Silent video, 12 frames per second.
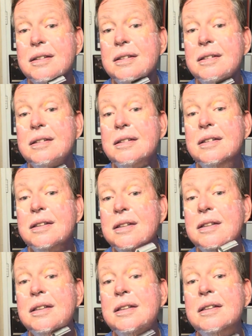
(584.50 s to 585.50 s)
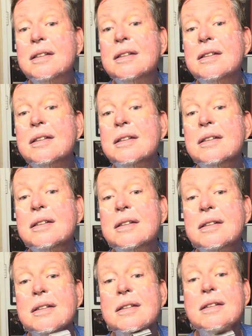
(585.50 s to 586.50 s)

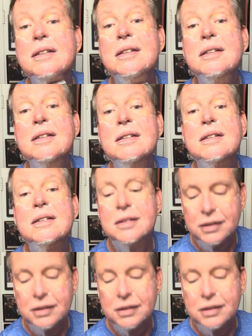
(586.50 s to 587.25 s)
[no speech]